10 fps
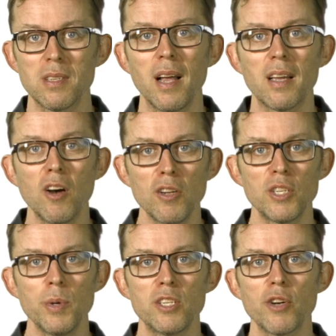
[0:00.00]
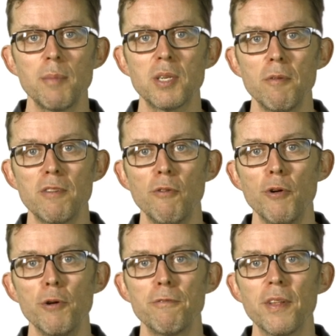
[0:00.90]
like conduit draped over a
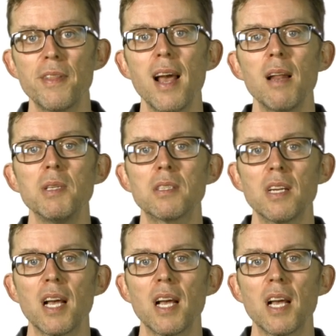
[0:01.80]
roof that the elements can